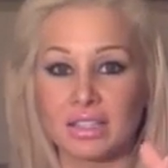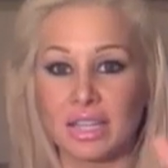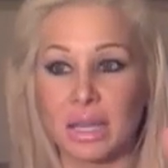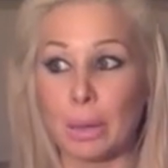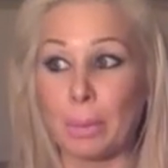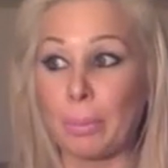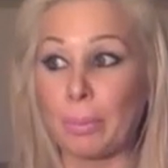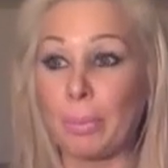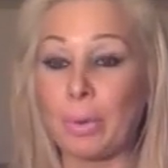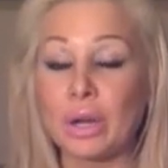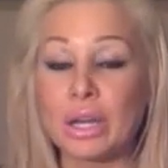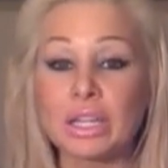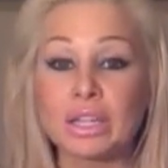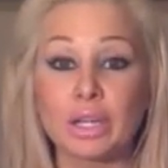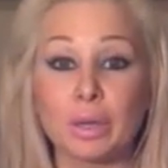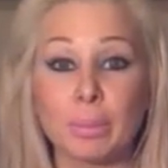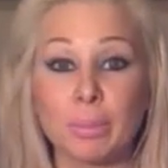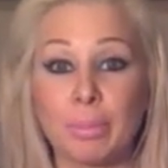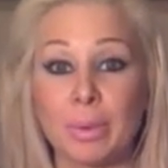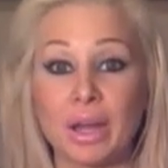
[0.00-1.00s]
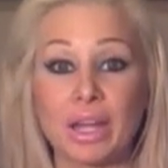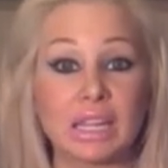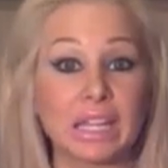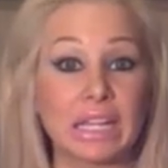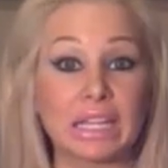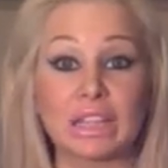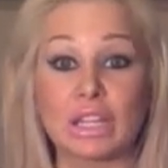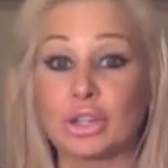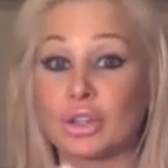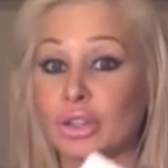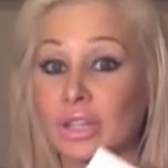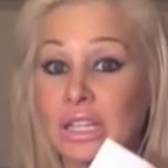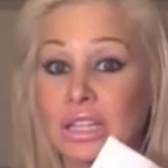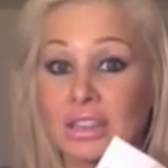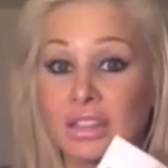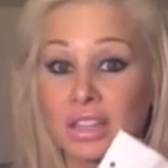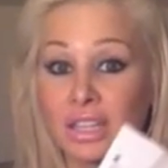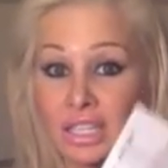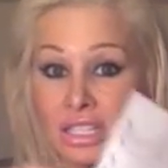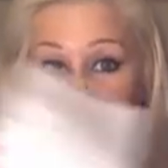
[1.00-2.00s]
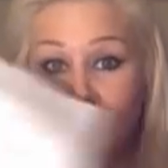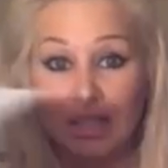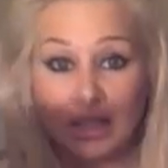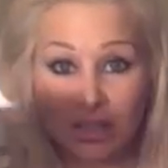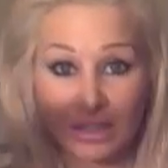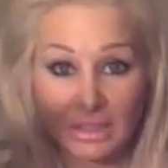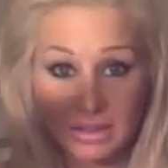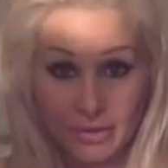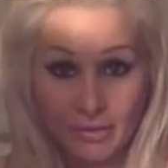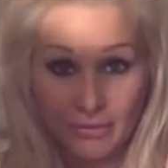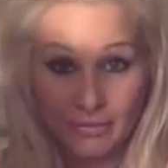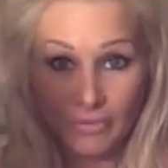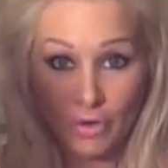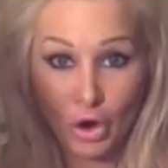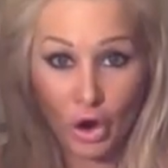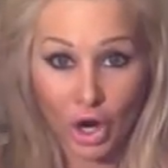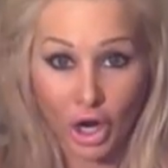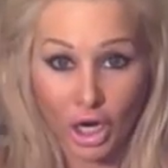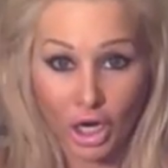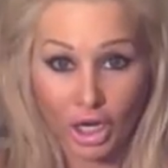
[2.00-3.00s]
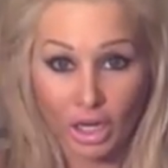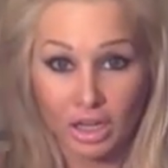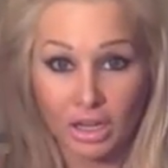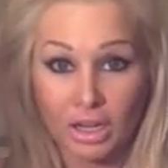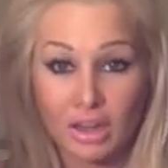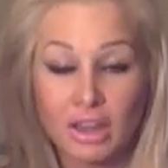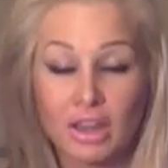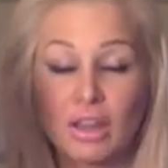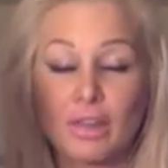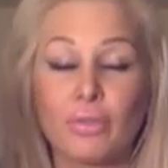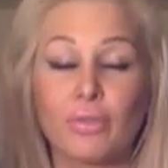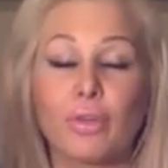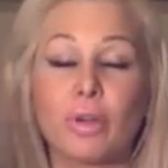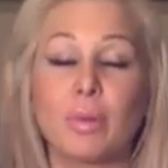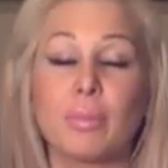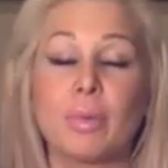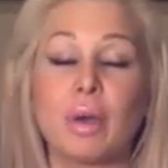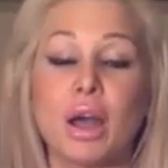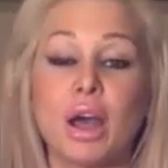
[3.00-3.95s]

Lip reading: like putting their butt like literally this far from